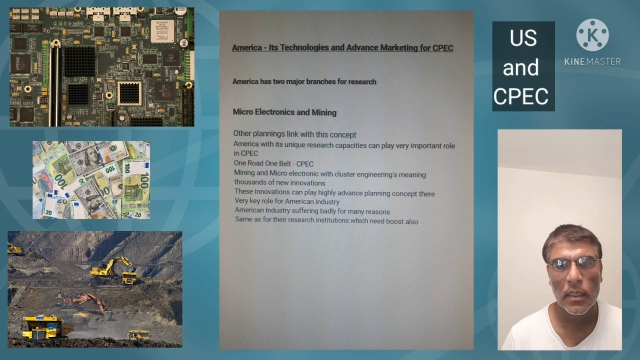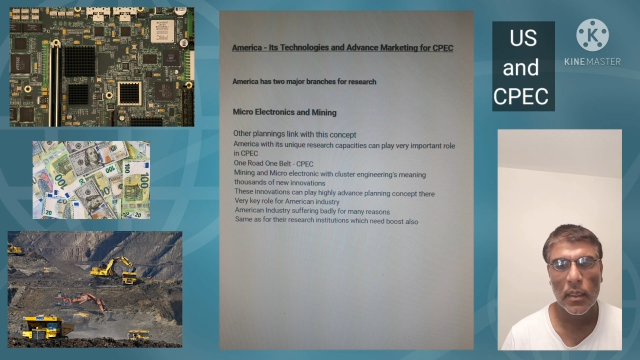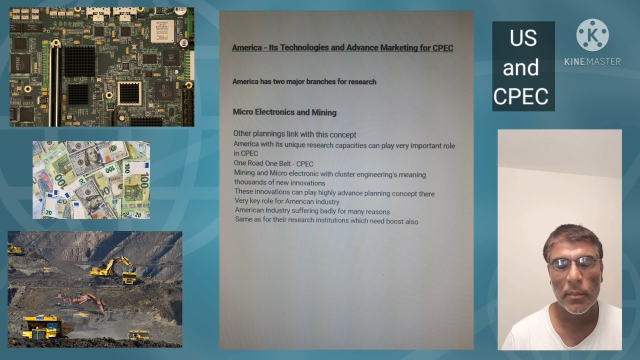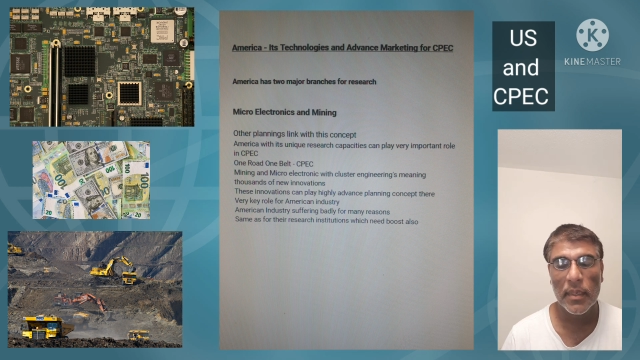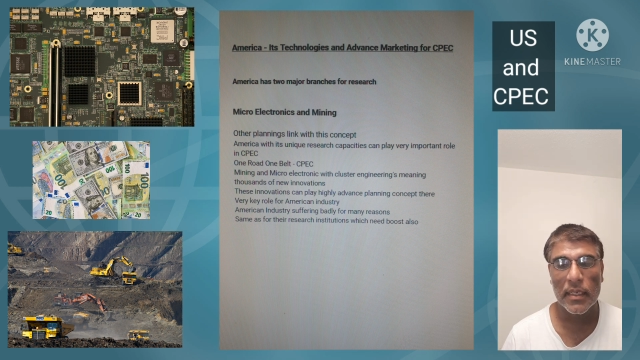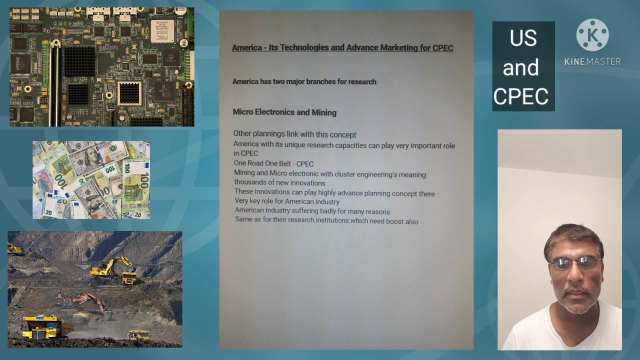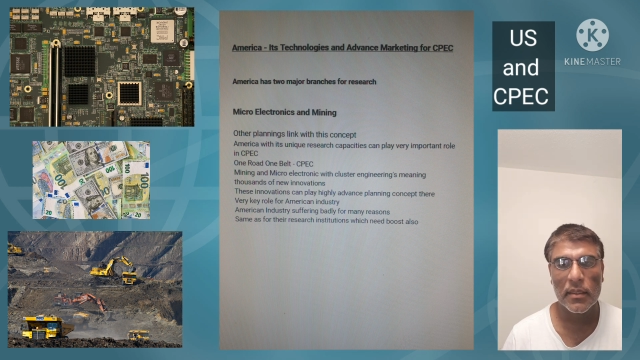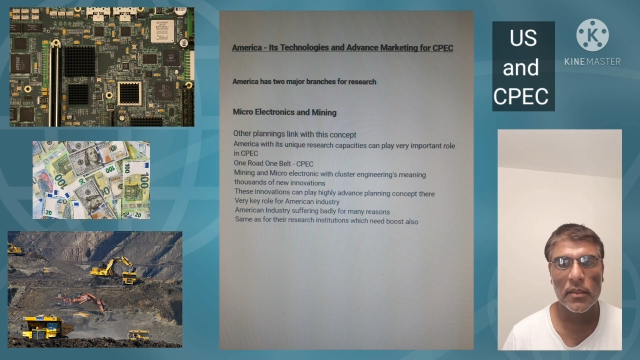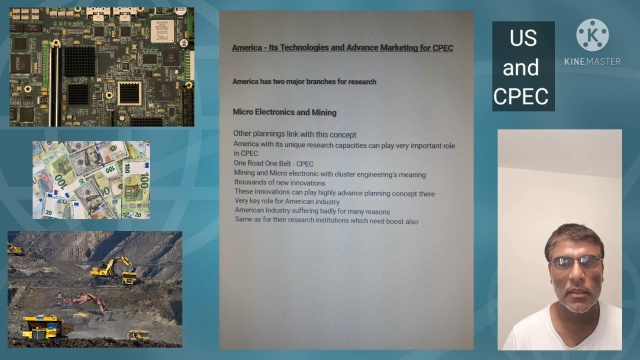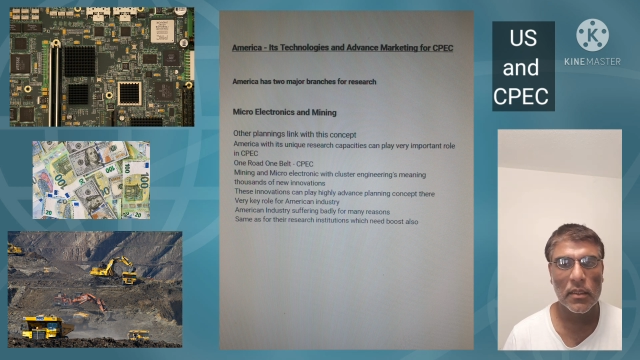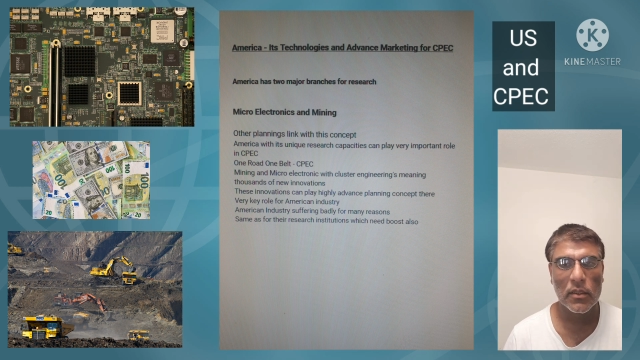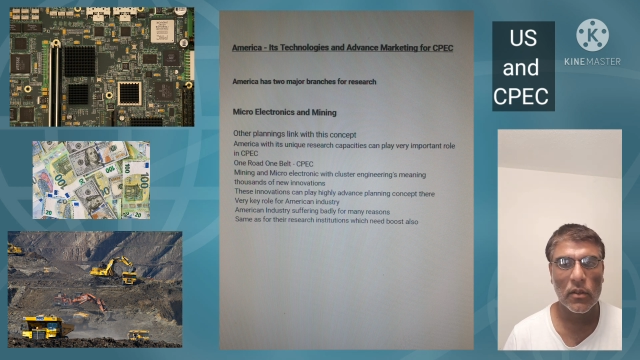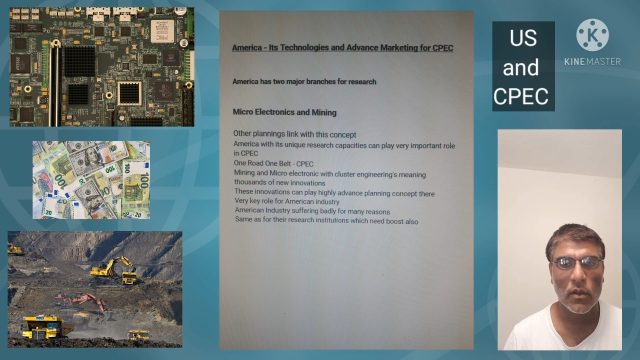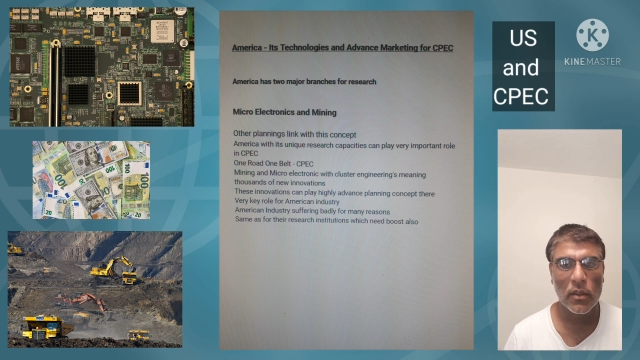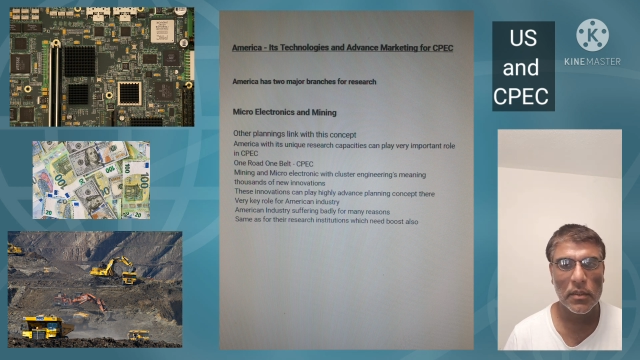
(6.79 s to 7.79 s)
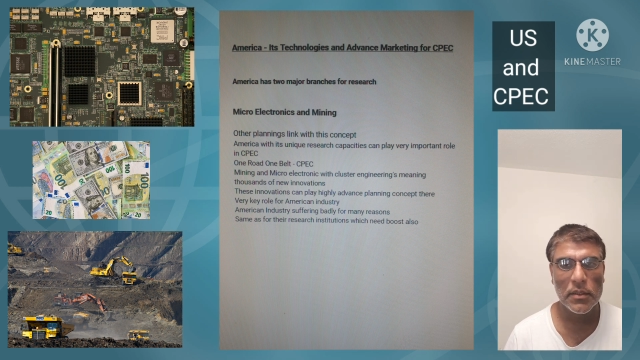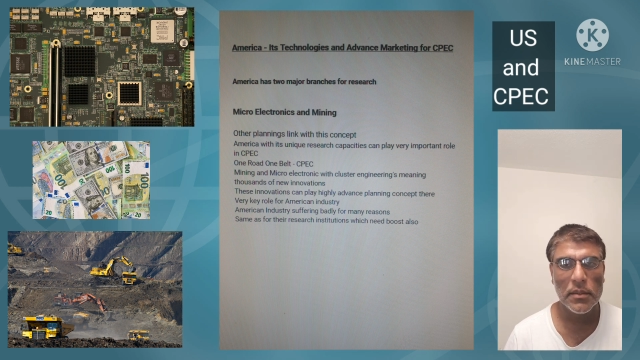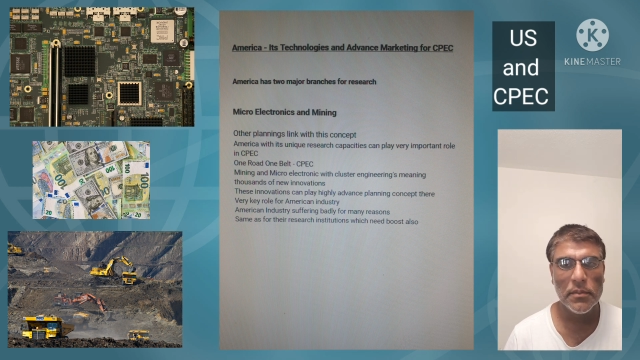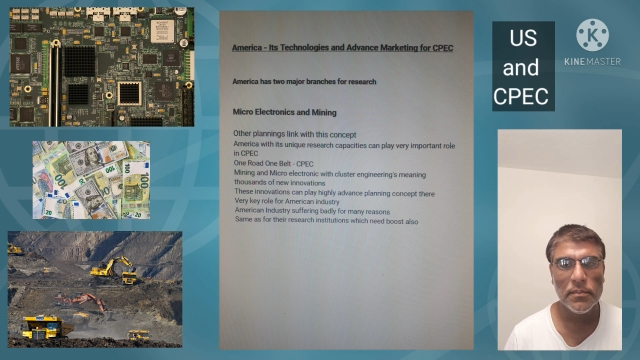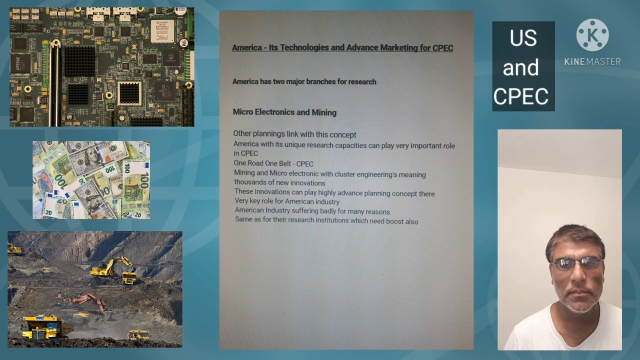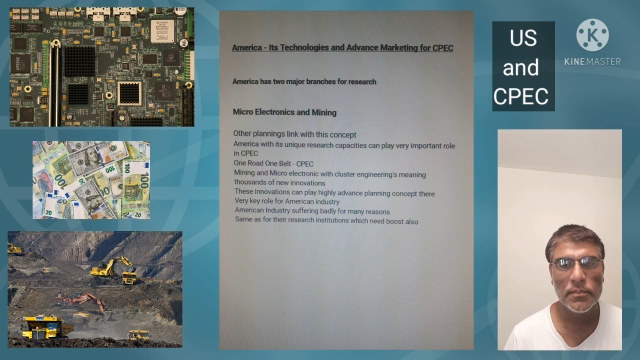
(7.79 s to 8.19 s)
American technology.